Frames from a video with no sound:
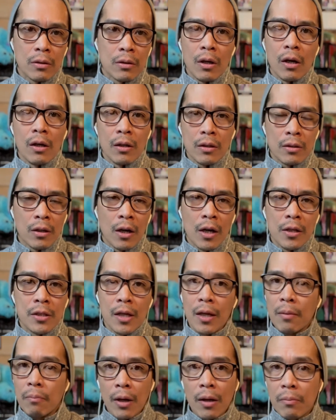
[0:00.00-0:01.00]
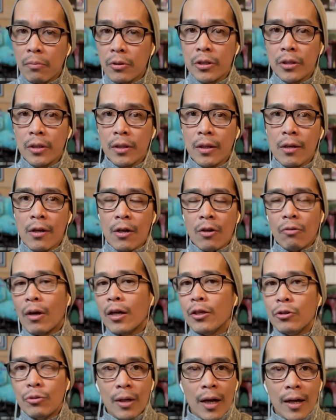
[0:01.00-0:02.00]
co content publishing right
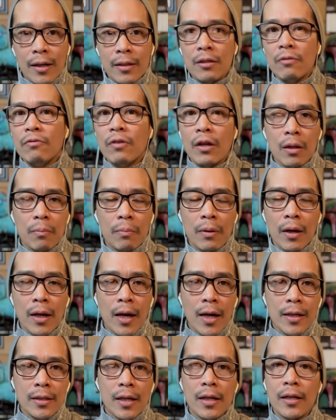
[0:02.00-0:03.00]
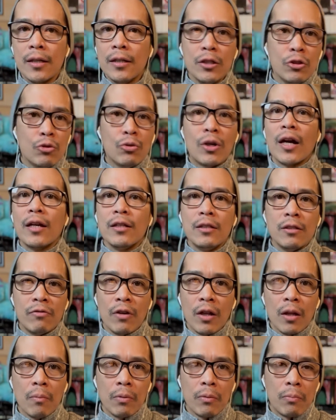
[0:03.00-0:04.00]
you got to develop an identity you got to
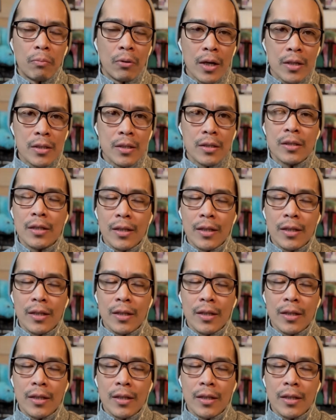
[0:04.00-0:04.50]
develop a presence.